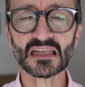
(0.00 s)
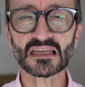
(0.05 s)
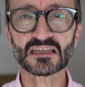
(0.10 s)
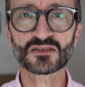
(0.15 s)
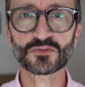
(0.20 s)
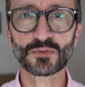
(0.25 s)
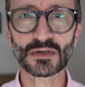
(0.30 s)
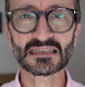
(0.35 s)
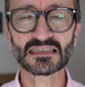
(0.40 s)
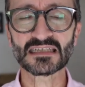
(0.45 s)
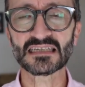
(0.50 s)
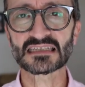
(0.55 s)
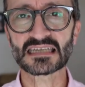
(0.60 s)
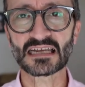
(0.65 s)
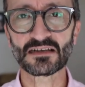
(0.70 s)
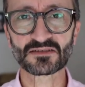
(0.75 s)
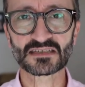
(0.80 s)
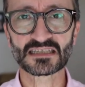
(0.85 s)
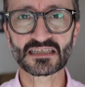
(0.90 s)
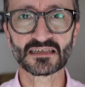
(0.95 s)

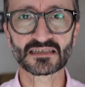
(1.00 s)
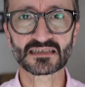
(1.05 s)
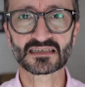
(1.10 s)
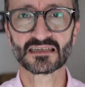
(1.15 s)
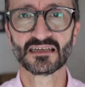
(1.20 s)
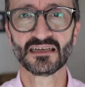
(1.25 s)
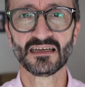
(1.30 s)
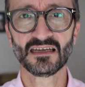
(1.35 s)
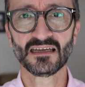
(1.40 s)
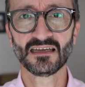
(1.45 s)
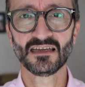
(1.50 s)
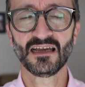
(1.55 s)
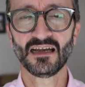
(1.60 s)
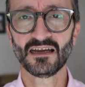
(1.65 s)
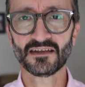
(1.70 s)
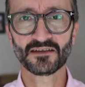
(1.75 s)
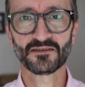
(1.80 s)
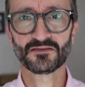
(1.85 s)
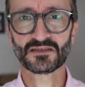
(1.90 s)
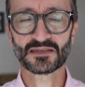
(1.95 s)
Celsius?
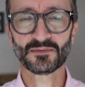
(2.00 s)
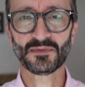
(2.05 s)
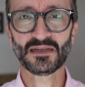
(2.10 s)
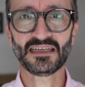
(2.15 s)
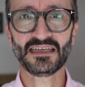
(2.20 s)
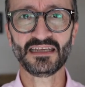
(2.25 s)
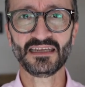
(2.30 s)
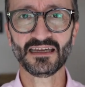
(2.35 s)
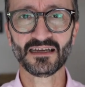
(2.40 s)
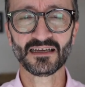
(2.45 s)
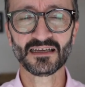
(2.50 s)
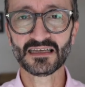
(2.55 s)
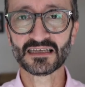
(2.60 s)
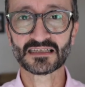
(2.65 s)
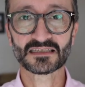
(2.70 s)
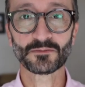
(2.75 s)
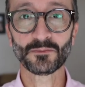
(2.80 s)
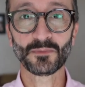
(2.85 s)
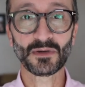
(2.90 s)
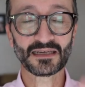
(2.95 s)
I know some of
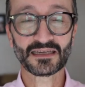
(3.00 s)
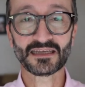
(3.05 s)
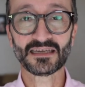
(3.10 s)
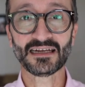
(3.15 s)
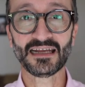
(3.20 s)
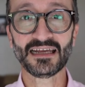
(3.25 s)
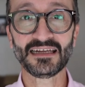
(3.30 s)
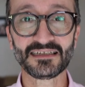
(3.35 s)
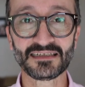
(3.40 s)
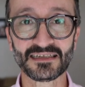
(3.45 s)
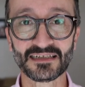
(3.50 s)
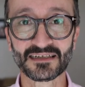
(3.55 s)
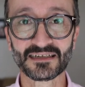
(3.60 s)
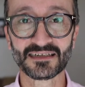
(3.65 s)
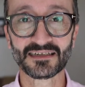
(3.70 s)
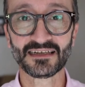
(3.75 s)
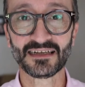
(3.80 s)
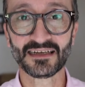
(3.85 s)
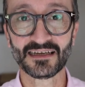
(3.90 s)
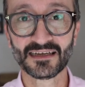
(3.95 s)
my
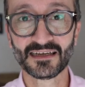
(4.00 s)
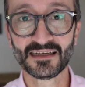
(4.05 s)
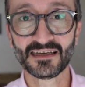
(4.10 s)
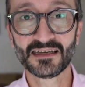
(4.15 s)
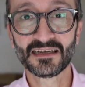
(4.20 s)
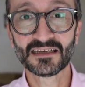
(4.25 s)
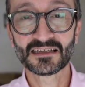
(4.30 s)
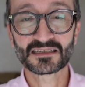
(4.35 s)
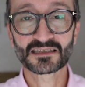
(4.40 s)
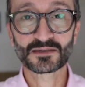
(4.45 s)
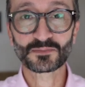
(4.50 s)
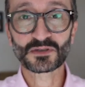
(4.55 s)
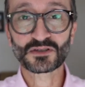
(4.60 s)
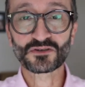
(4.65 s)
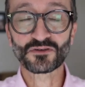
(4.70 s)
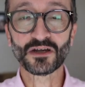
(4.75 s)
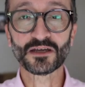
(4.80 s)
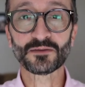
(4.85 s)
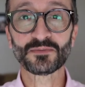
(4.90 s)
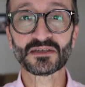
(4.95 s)
Canadian
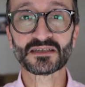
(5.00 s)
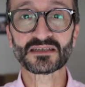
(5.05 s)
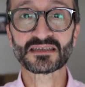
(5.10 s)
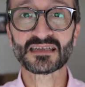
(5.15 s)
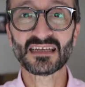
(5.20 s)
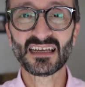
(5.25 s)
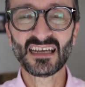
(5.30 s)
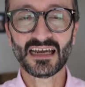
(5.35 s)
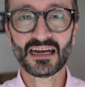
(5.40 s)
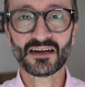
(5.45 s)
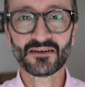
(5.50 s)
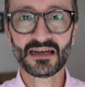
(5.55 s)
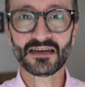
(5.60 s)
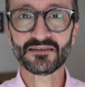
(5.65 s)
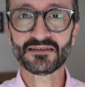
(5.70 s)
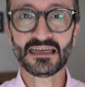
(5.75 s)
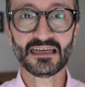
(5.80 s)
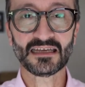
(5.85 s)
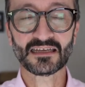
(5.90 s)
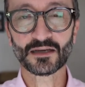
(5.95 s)
subscribers are
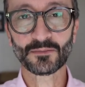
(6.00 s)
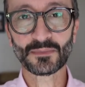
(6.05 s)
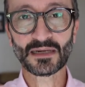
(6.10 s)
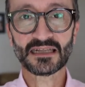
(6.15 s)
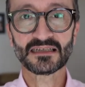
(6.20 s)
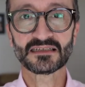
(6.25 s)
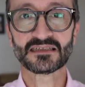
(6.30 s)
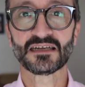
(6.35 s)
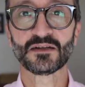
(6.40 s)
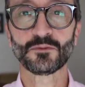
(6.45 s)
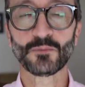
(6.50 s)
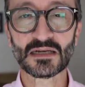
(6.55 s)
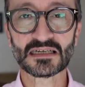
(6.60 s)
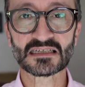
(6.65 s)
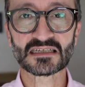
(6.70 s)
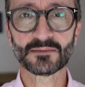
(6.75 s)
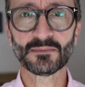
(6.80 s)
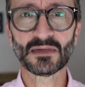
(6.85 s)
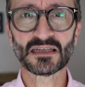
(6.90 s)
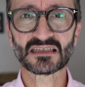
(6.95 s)
out there coming into the
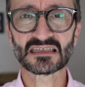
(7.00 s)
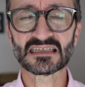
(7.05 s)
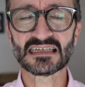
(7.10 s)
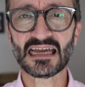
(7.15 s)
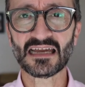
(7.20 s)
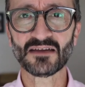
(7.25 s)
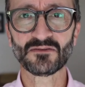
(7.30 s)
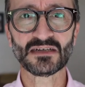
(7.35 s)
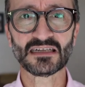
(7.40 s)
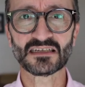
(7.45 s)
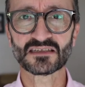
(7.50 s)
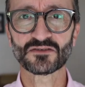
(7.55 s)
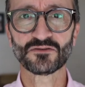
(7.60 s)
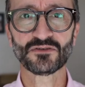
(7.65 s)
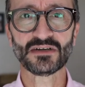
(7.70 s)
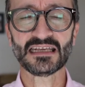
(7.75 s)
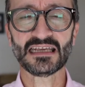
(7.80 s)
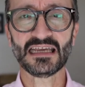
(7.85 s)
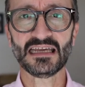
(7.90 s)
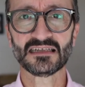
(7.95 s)
winter months now, and it's
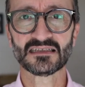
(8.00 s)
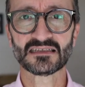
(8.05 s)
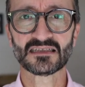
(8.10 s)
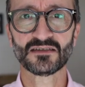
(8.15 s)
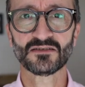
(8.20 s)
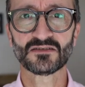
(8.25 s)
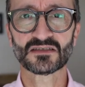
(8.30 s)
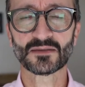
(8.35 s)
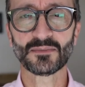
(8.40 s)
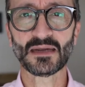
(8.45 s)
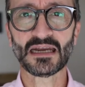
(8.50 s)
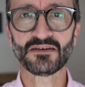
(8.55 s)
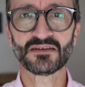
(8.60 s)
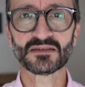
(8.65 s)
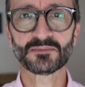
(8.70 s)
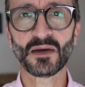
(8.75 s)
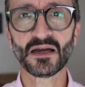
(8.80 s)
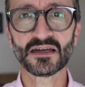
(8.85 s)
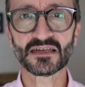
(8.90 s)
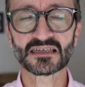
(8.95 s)
already getting to some
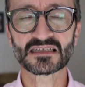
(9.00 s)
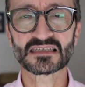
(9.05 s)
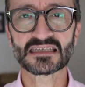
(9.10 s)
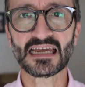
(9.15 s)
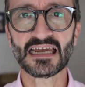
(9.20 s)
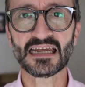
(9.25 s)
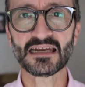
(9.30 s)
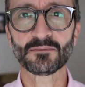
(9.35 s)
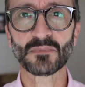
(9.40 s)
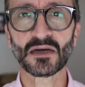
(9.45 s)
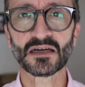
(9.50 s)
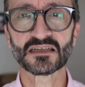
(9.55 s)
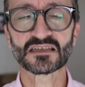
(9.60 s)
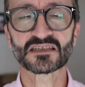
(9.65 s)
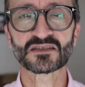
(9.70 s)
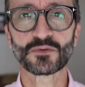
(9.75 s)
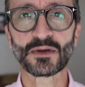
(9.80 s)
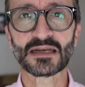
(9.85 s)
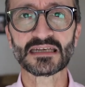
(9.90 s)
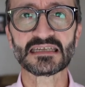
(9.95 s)
areas minus 10, minus
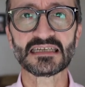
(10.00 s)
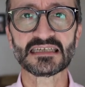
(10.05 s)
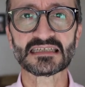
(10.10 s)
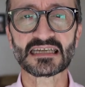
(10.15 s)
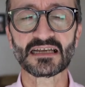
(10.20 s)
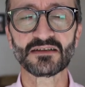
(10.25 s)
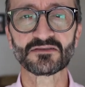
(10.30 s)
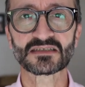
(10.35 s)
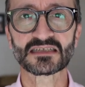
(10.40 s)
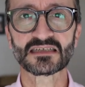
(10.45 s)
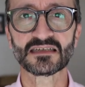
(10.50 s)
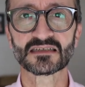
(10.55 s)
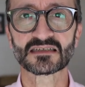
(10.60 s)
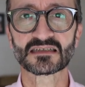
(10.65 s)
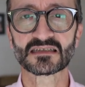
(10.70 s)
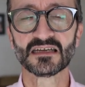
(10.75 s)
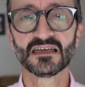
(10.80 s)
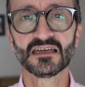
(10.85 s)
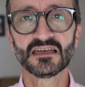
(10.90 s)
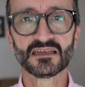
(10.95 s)
20
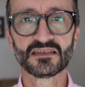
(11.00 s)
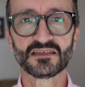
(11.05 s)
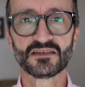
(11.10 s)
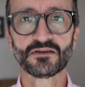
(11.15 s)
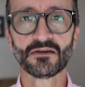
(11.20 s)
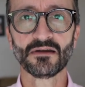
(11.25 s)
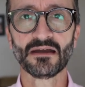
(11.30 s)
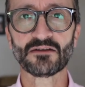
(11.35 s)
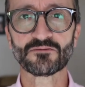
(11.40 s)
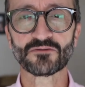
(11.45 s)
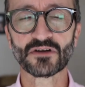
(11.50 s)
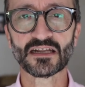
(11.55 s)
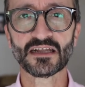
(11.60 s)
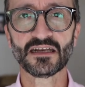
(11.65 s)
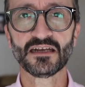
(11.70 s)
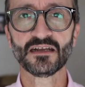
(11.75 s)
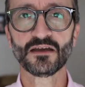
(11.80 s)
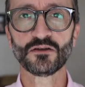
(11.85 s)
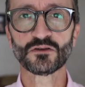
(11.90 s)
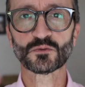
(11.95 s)
Celsius. Do you go out running
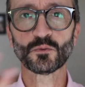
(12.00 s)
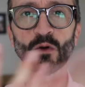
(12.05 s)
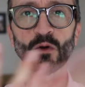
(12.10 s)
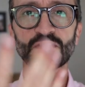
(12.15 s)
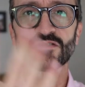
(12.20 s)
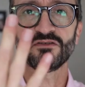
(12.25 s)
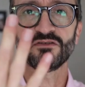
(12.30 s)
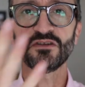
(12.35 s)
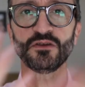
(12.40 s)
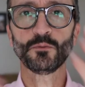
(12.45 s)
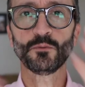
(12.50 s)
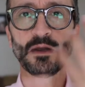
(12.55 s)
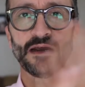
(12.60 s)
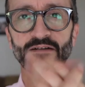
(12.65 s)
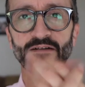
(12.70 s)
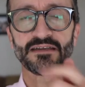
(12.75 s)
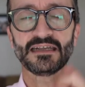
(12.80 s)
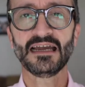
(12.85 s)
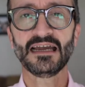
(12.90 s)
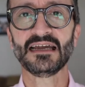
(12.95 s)
in those? What do you wear
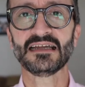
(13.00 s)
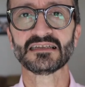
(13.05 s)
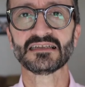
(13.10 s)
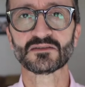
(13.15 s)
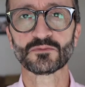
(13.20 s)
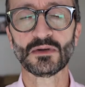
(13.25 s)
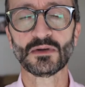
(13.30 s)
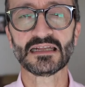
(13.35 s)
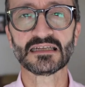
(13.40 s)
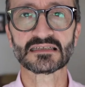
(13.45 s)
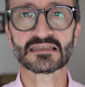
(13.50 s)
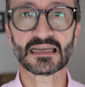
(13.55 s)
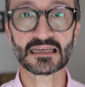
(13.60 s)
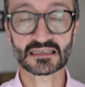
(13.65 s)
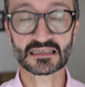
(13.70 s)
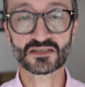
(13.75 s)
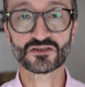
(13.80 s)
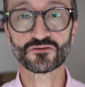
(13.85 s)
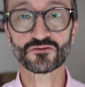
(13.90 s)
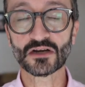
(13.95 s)
on your hands when it's
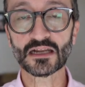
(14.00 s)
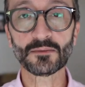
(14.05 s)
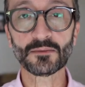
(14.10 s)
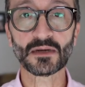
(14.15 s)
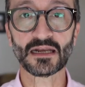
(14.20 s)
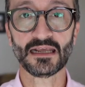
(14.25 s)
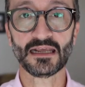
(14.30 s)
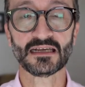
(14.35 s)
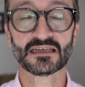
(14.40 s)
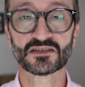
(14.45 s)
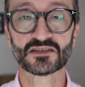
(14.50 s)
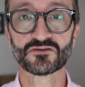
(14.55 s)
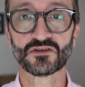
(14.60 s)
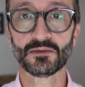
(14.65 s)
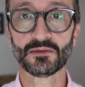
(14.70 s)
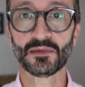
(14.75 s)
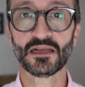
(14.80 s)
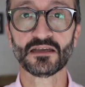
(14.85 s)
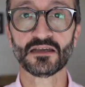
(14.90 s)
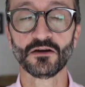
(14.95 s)
extremely,
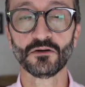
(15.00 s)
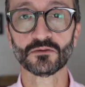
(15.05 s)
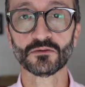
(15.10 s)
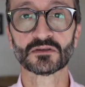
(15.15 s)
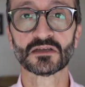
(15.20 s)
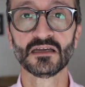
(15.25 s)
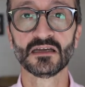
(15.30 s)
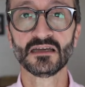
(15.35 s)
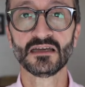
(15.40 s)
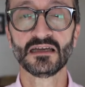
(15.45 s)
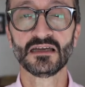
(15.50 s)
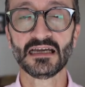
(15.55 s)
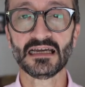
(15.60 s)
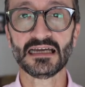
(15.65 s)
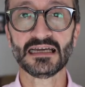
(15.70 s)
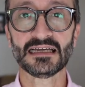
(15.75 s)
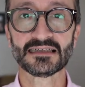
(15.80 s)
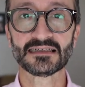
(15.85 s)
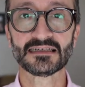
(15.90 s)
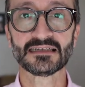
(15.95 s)
extremely cold?
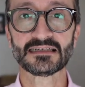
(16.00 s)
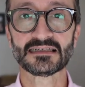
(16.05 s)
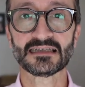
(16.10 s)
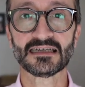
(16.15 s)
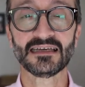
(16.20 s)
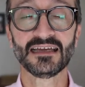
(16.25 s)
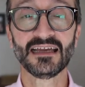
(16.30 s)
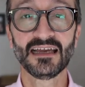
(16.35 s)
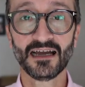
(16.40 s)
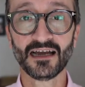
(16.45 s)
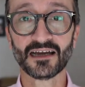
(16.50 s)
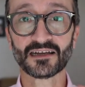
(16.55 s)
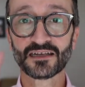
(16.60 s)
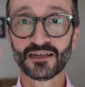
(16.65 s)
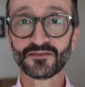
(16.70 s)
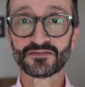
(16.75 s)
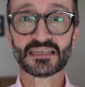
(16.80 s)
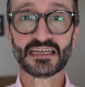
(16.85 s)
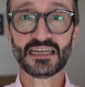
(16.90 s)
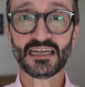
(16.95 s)
And I'd
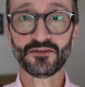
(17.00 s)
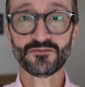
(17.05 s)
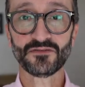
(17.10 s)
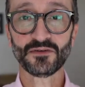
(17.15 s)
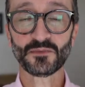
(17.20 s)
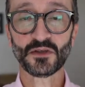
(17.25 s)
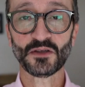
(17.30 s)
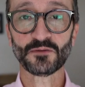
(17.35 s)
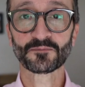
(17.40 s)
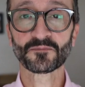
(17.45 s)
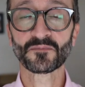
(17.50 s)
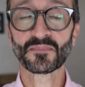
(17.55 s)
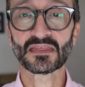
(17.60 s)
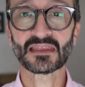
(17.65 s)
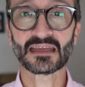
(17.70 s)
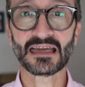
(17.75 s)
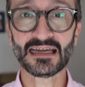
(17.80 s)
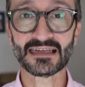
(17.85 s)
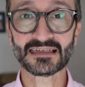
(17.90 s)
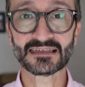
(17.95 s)
love to hear from you.
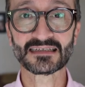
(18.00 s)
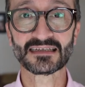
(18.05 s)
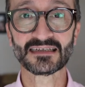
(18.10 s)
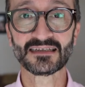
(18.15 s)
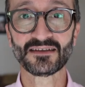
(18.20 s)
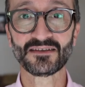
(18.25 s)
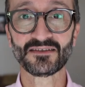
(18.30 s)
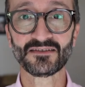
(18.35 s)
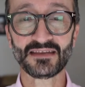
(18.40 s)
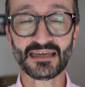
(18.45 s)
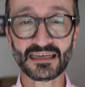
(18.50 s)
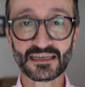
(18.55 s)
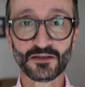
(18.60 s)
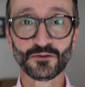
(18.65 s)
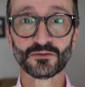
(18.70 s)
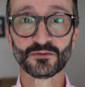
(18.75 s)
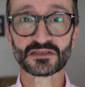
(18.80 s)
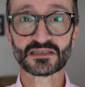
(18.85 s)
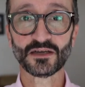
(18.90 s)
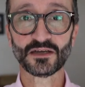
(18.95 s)
And thank
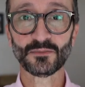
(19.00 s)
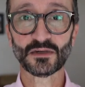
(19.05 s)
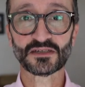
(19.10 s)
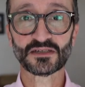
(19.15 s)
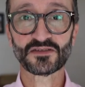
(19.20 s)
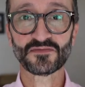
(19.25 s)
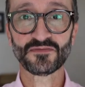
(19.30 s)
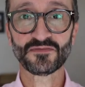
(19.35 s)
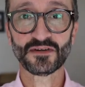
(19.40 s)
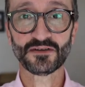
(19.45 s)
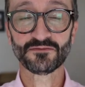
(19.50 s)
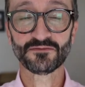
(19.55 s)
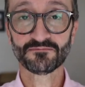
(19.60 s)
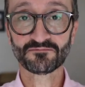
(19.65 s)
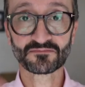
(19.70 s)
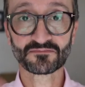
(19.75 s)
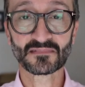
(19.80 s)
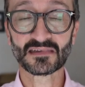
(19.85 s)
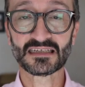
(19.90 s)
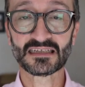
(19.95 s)
you all so much for
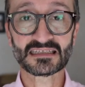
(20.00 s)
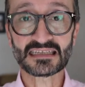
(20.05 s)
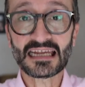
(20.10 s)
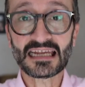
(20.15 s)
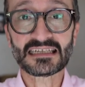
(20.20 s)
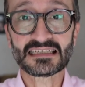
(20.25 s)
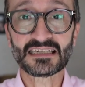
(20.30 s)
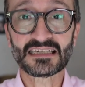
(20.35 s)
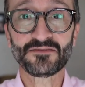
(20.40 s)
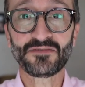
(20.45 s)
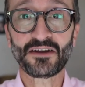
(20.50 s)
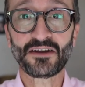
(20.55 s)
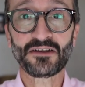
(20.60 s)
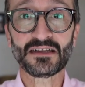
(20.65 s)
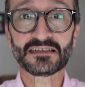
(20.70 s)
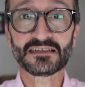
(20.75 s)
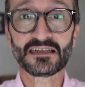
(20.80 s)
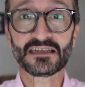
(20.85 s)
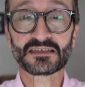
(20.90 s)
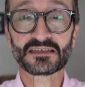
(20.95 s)
staying to the very
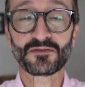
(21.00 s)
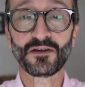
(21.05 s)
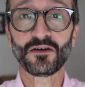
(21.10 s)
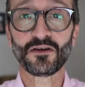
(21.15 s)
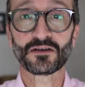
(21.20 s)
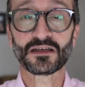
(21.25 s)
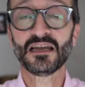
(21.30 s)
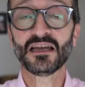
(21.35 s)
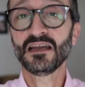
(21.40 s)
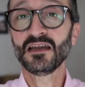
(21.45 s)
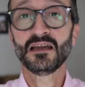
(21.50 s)
end of this vlog.